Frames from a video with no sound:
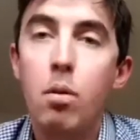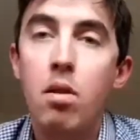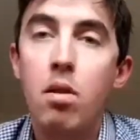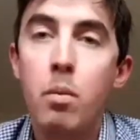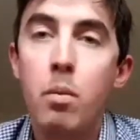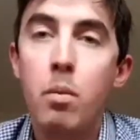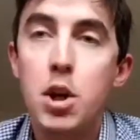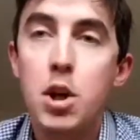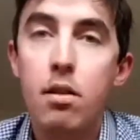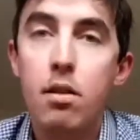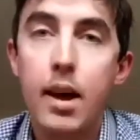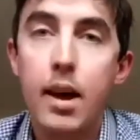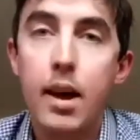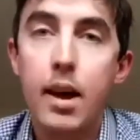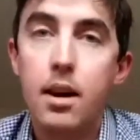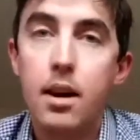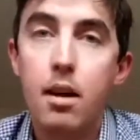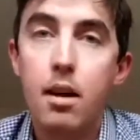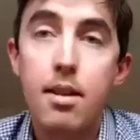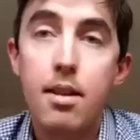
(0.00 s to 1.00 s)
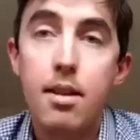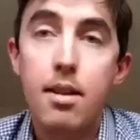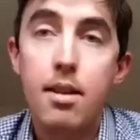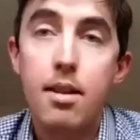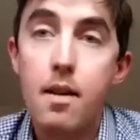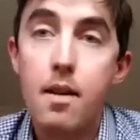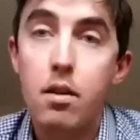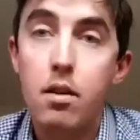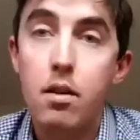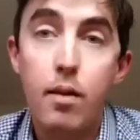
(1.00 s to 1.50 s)
which is like a
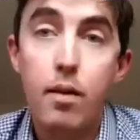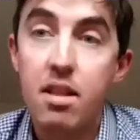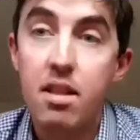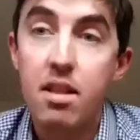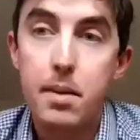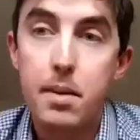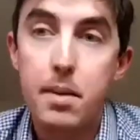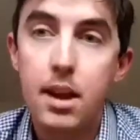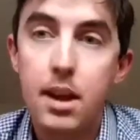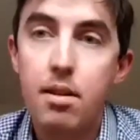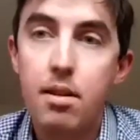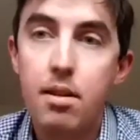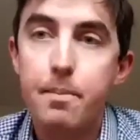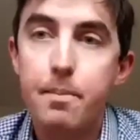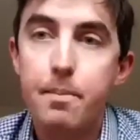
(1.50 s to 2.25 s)
series of recipes.